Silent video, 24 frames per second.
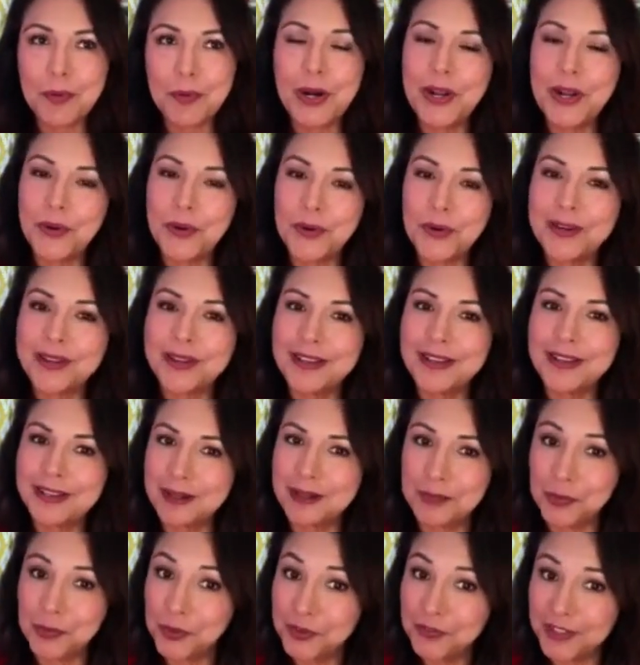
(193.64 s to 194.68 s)
priority in
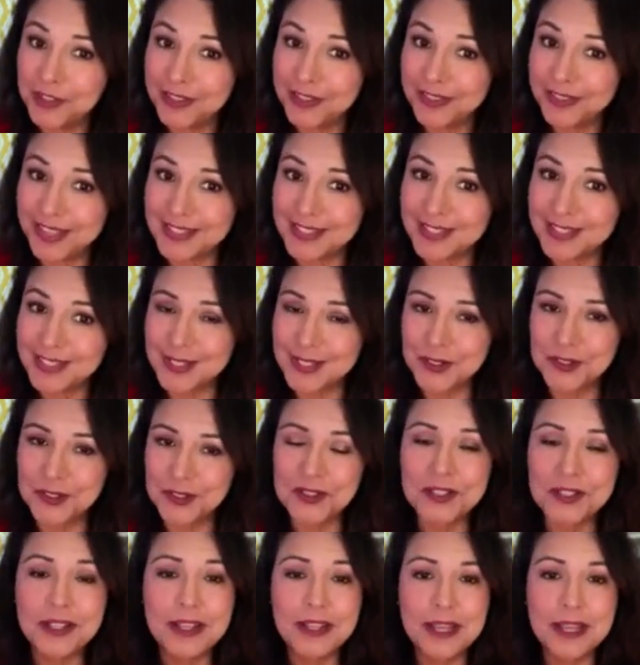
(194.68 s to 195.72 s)
improving that
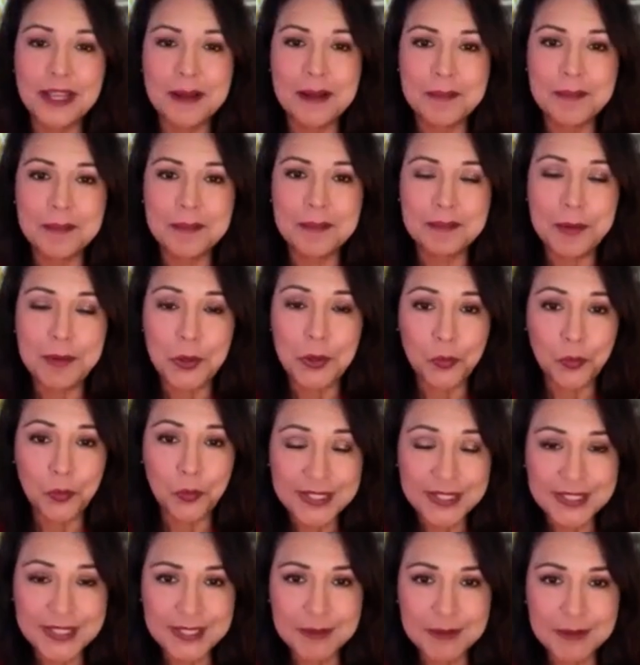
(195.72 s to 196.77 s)
skill. But
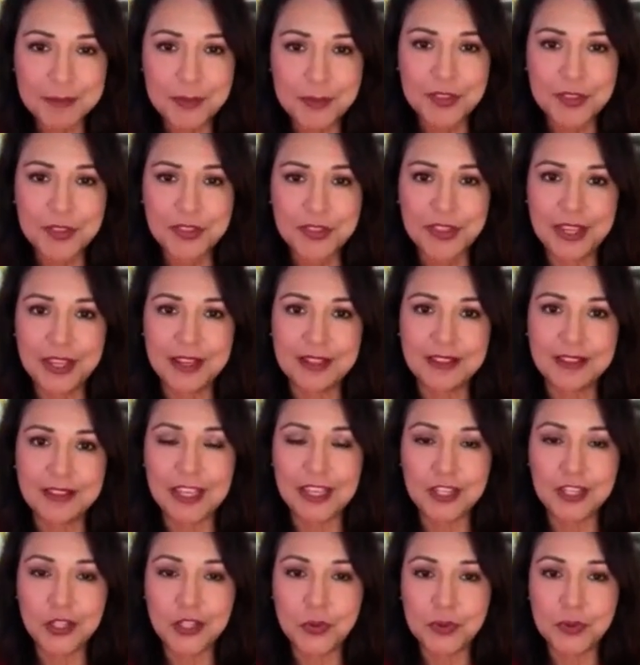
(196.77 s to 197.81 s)
one simple thing
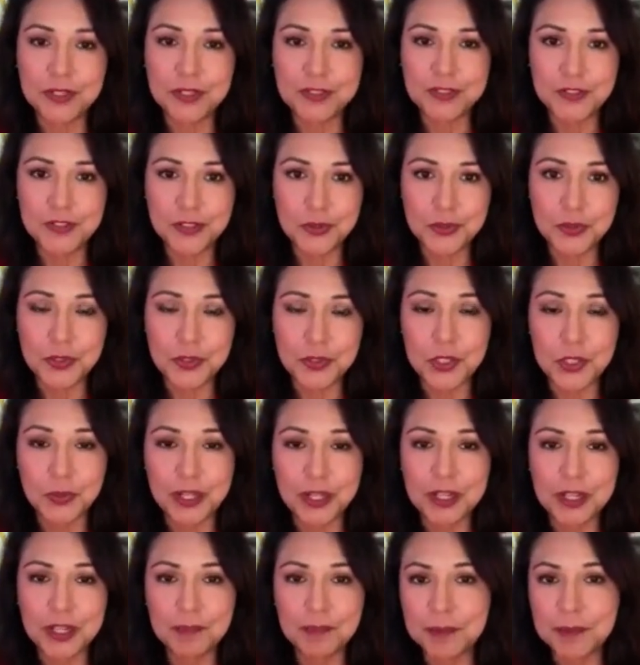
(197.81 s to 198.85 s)
that you can do to
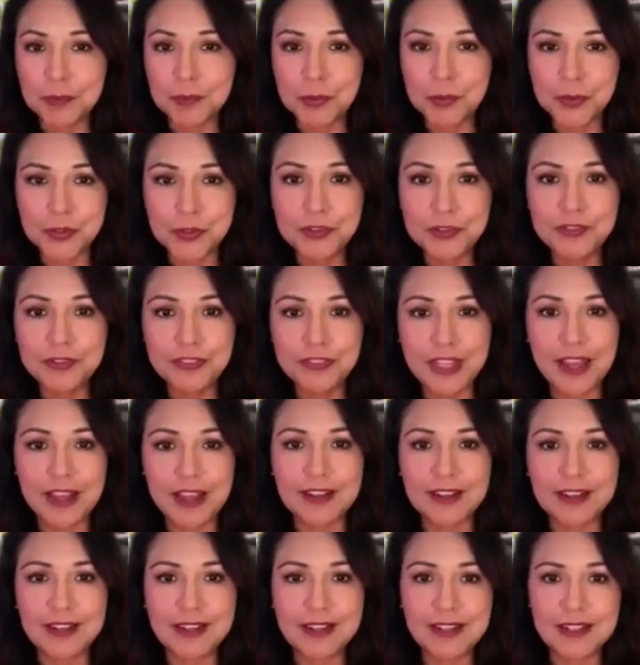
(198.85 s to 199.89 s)
help improve
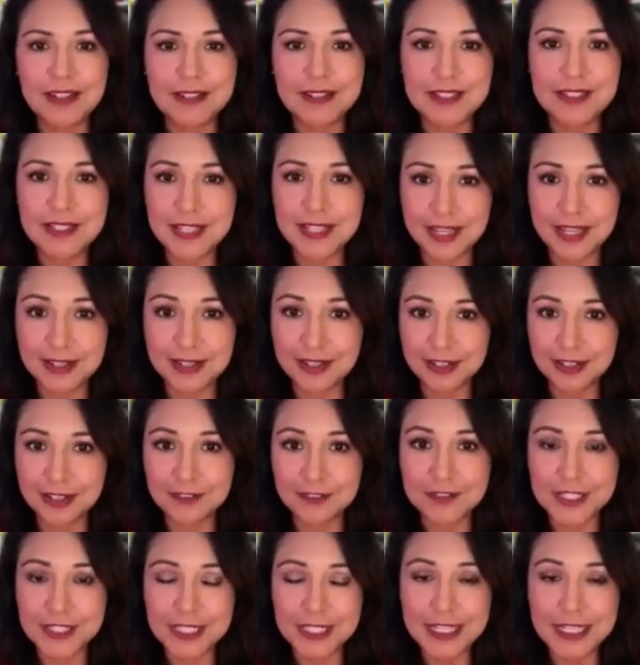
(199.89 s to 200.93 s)
that is getting
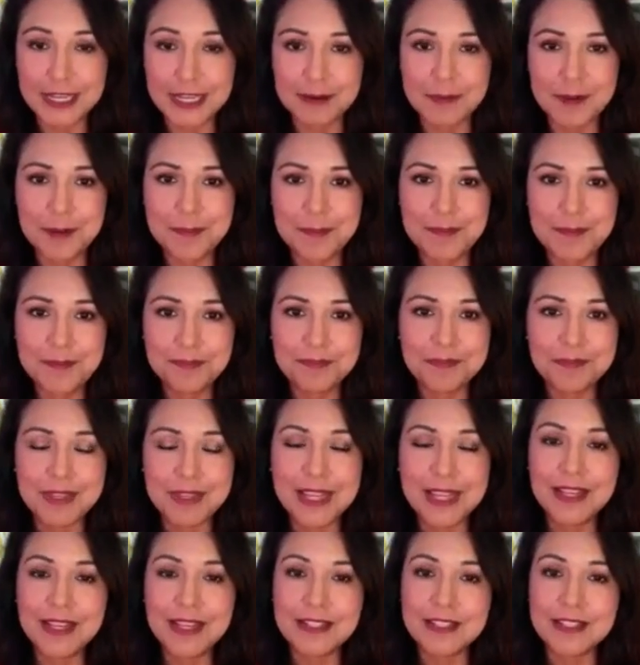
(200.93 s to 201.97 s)
enough sleep.
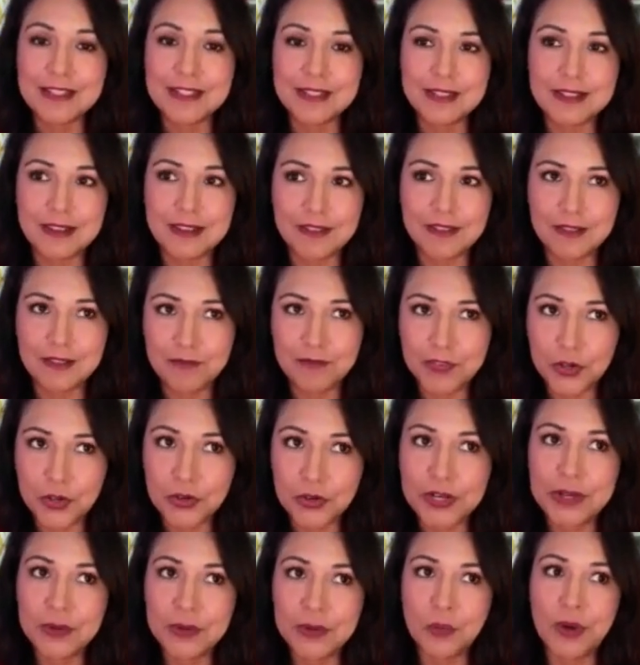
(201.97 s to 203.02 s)
It's
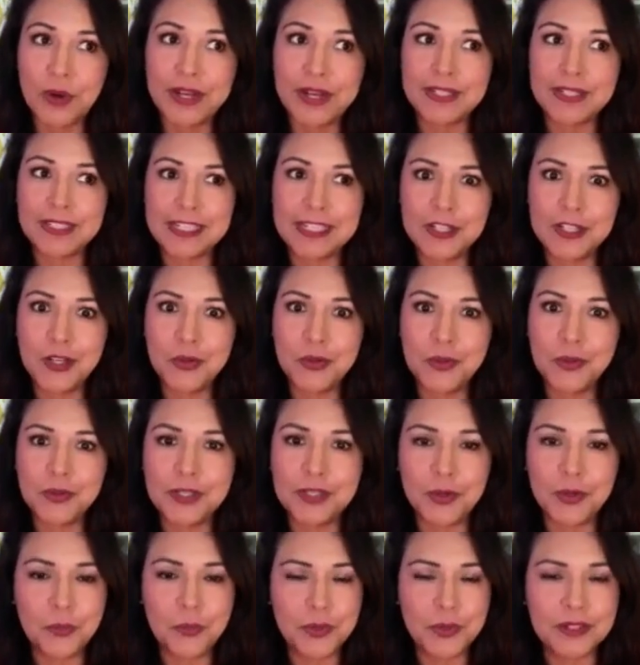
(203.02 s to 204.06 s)
very widely
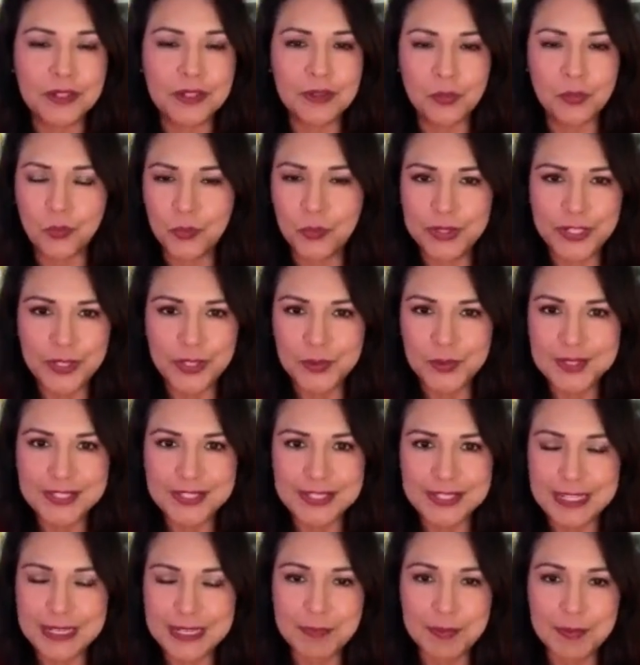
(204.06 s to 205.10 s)
known that when we don't
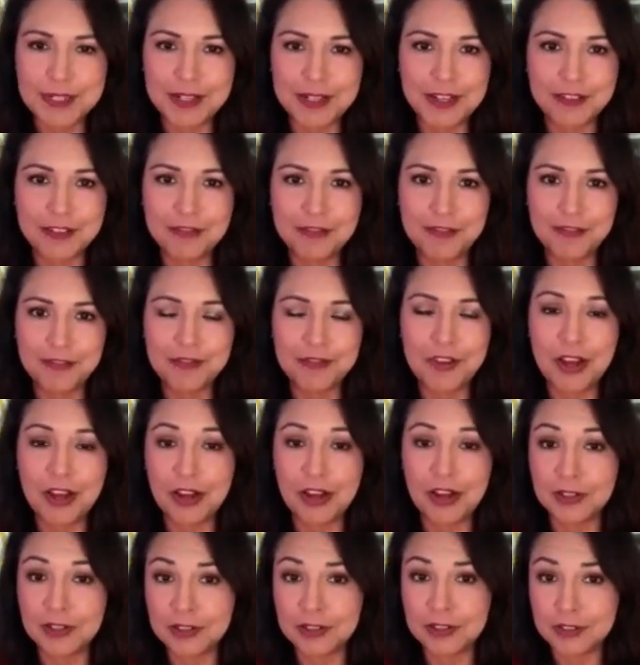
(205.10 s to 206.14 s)
sleep enough
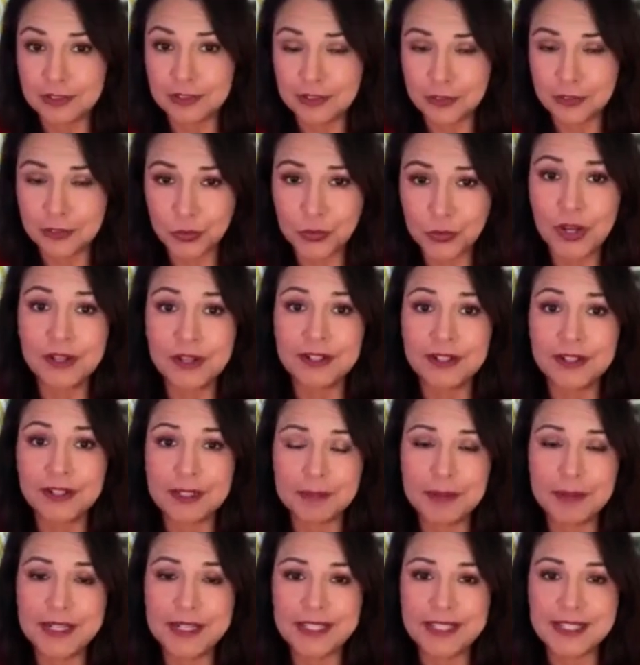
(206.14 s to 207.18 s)
on a
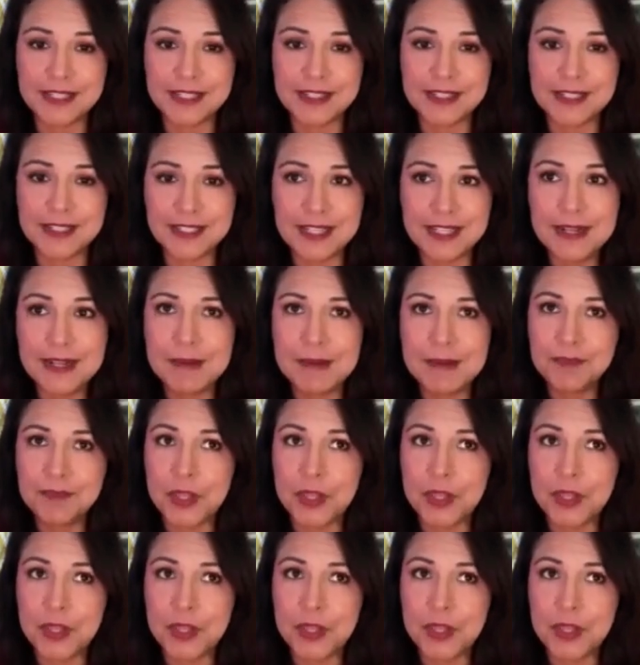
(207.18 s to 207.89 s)
chronic basis,